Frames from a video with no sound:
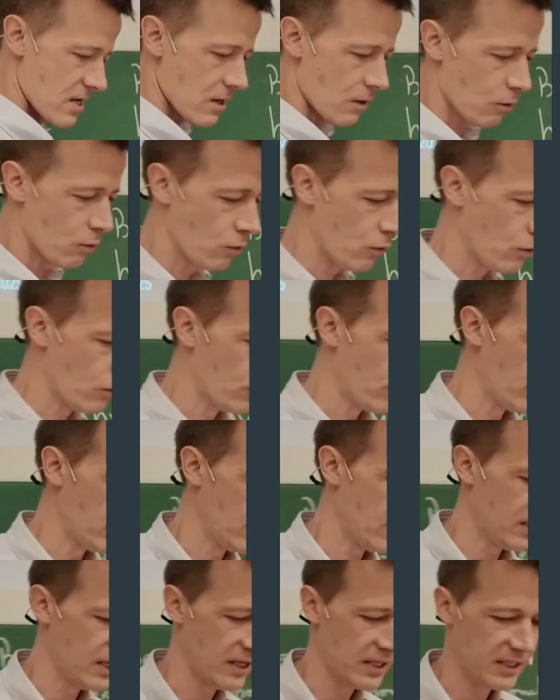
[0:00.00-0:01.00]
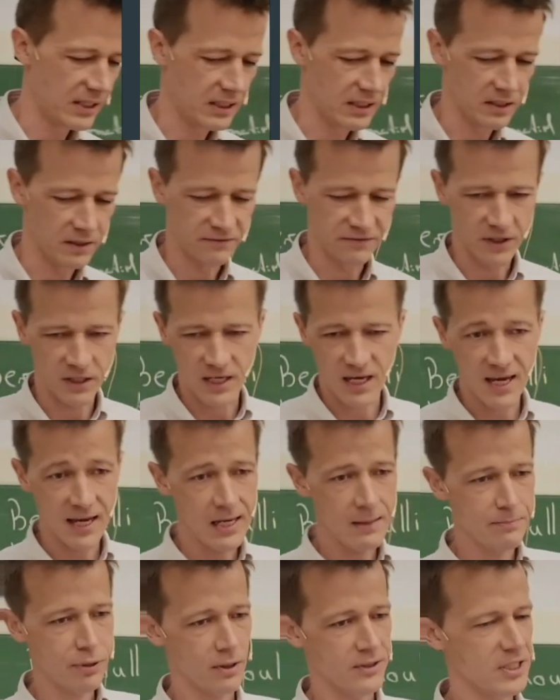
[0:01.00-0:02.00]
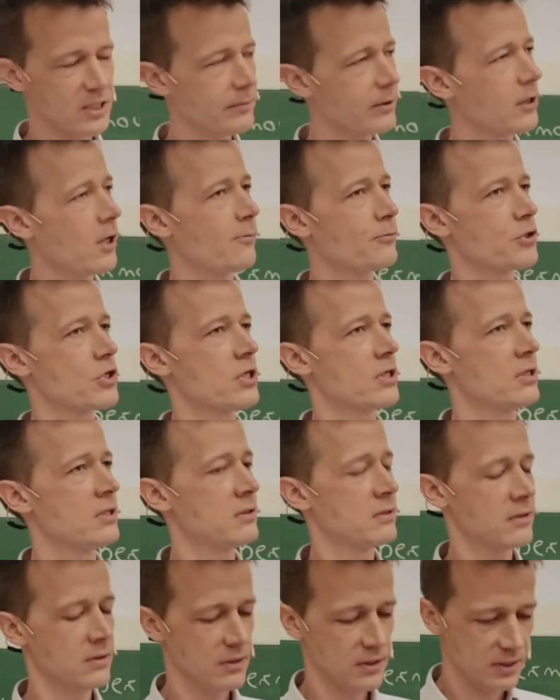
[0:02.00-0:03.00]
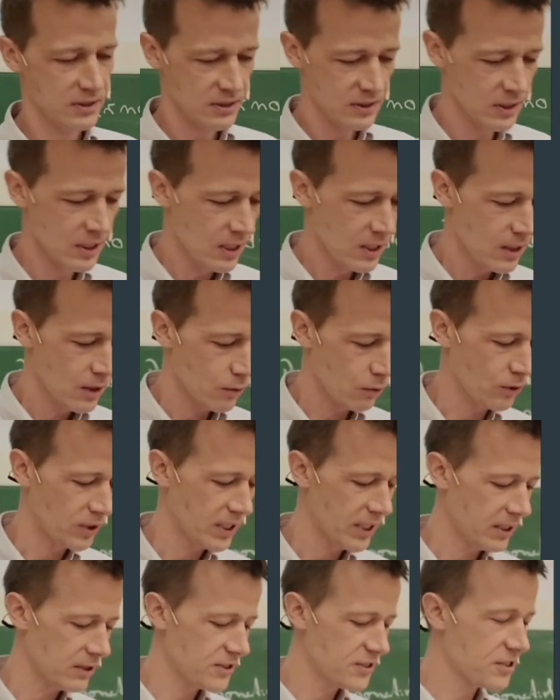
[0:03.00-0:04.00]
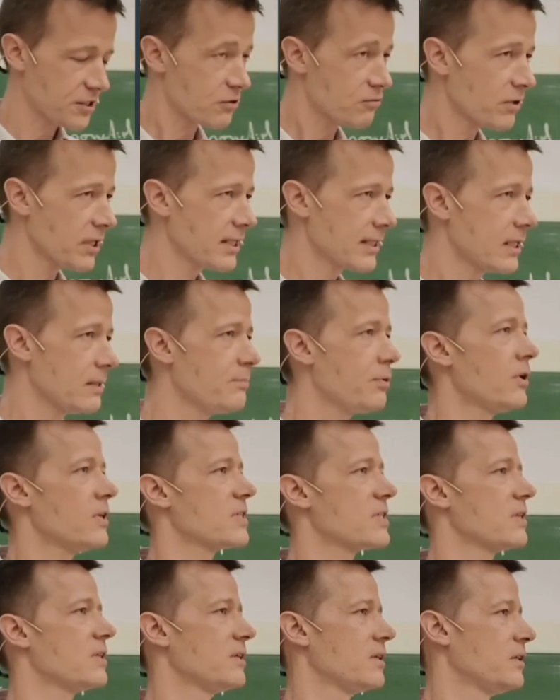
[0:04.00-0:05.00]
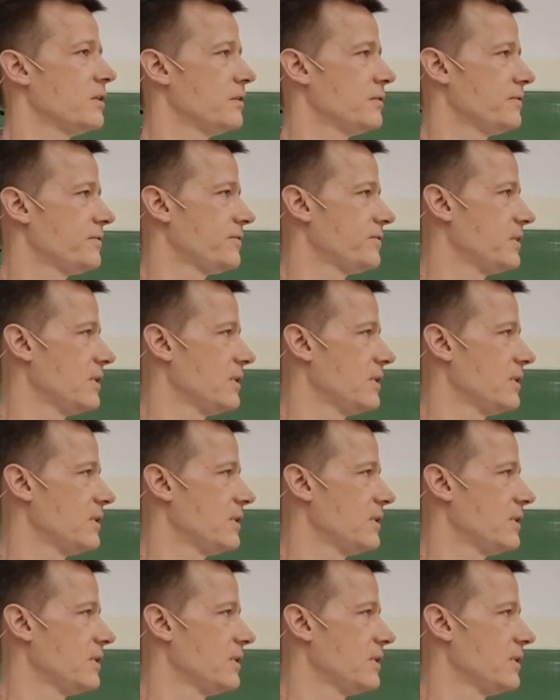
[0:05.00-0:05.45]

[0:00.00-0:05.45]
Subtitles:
or they have k possible options, or they are strictly positive.